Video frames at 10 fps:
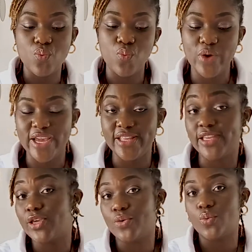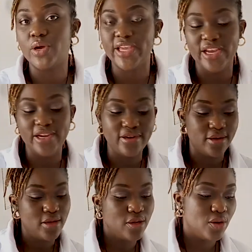when you're working
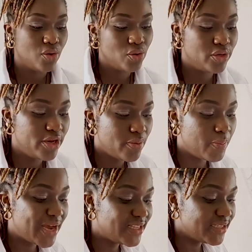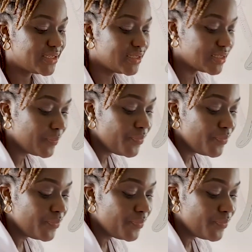on your patterns.